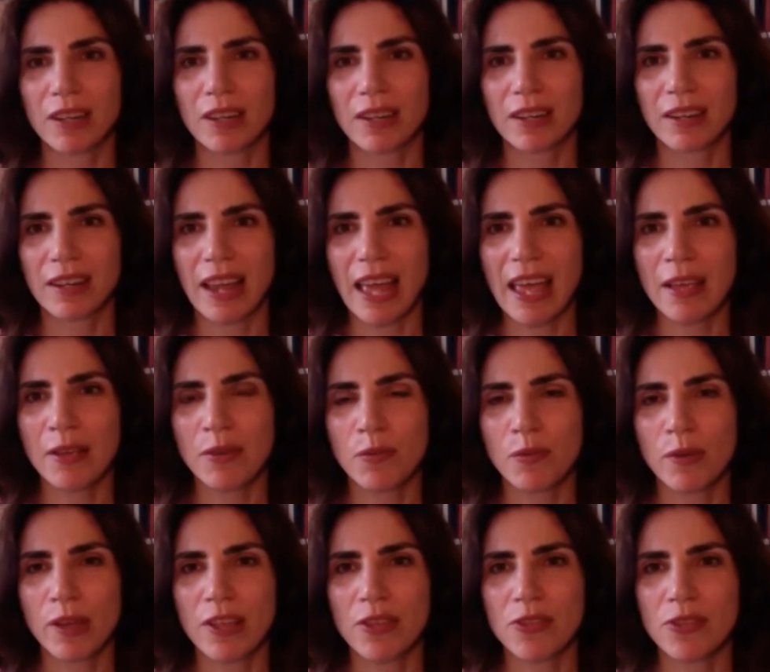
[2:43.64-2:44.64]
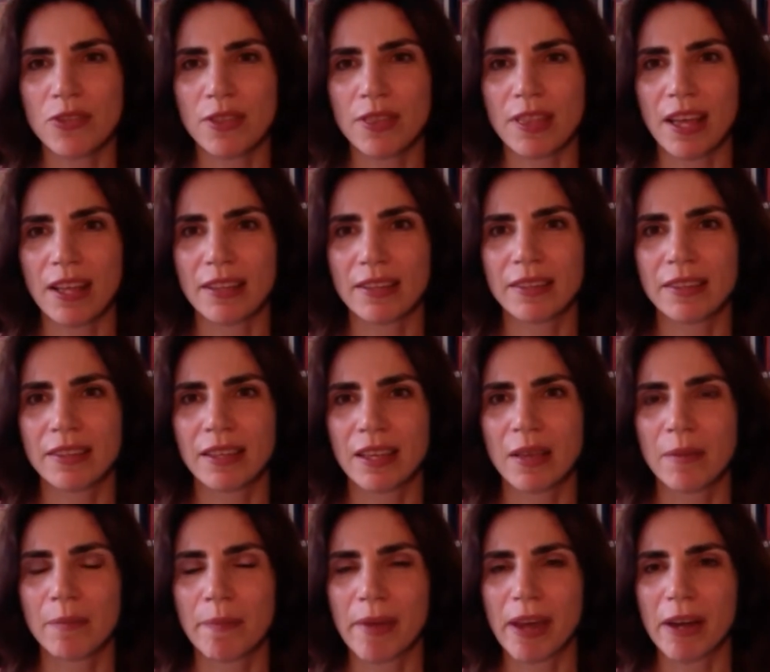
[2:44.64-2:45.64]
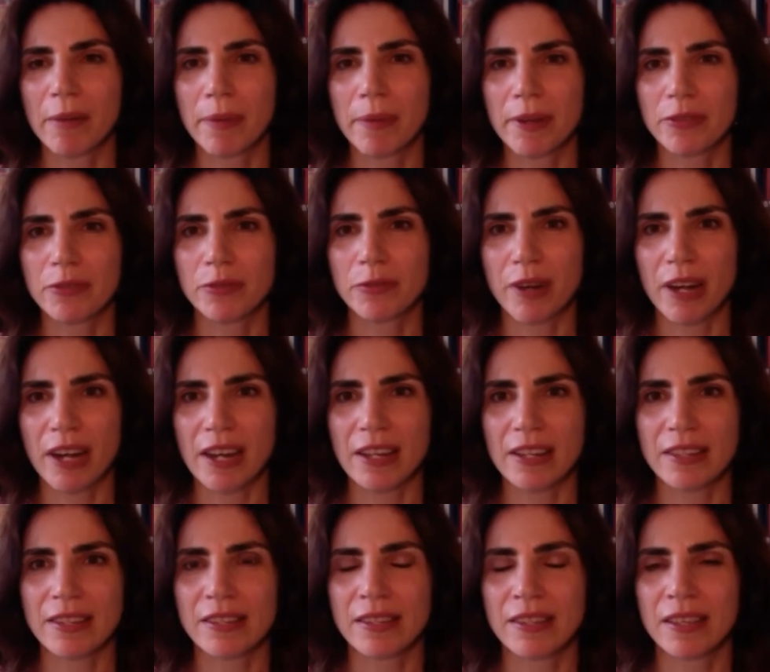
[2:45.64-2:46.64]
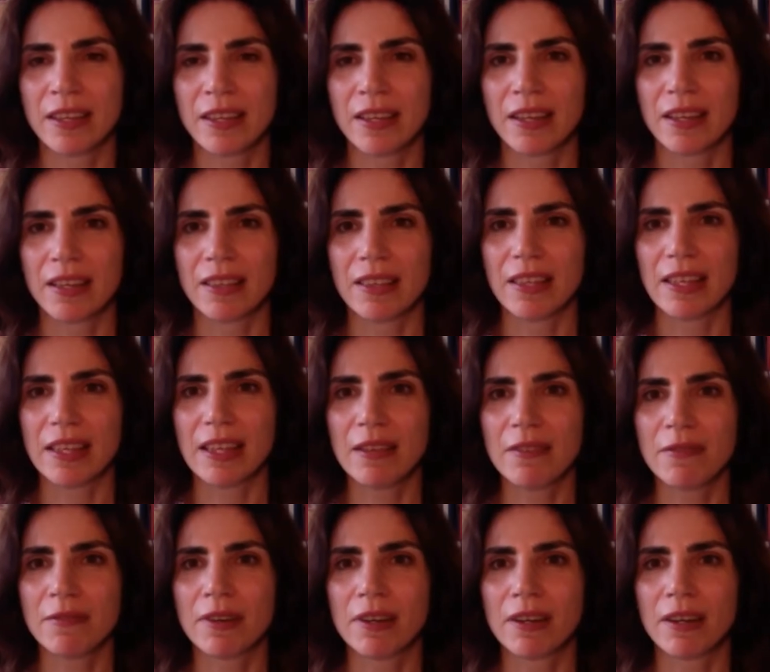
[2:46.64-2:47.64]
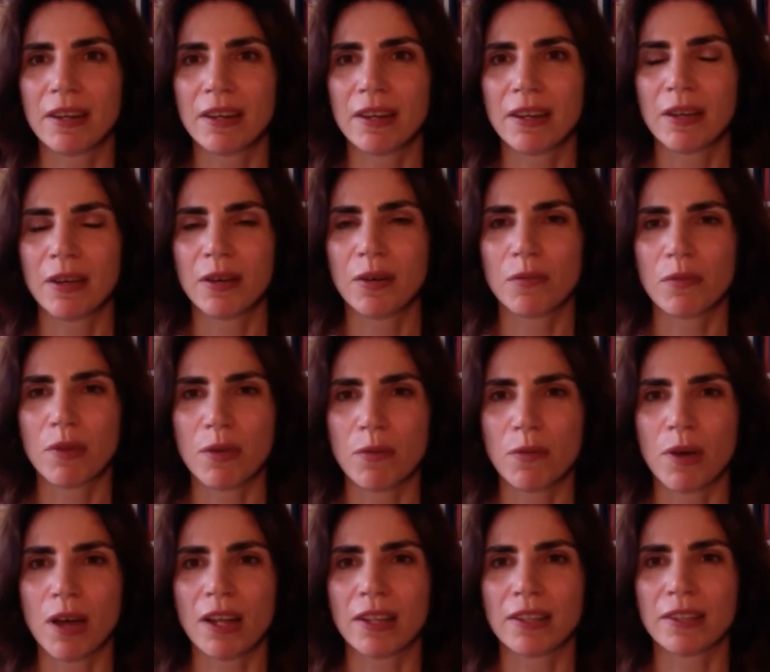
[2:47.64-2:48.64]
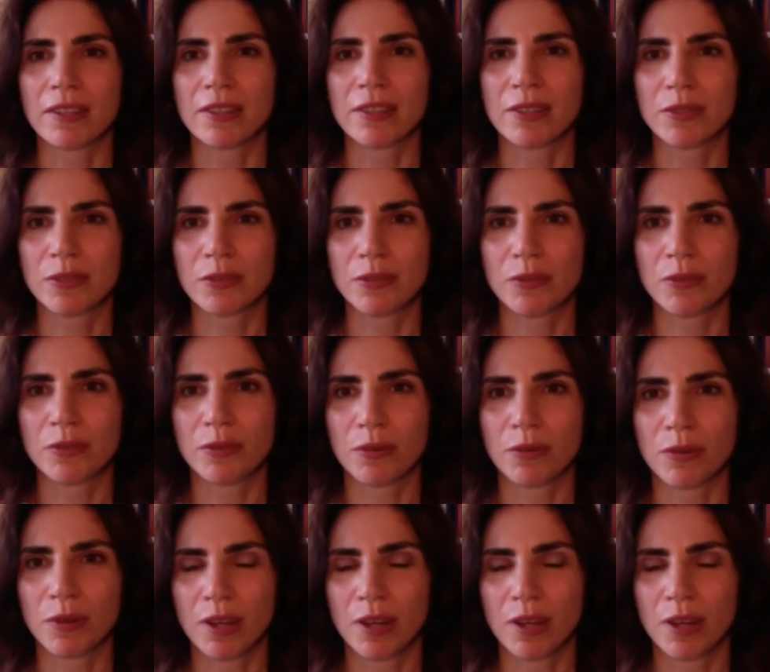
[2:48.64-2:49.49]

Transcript: language that perpetrates the evil we want to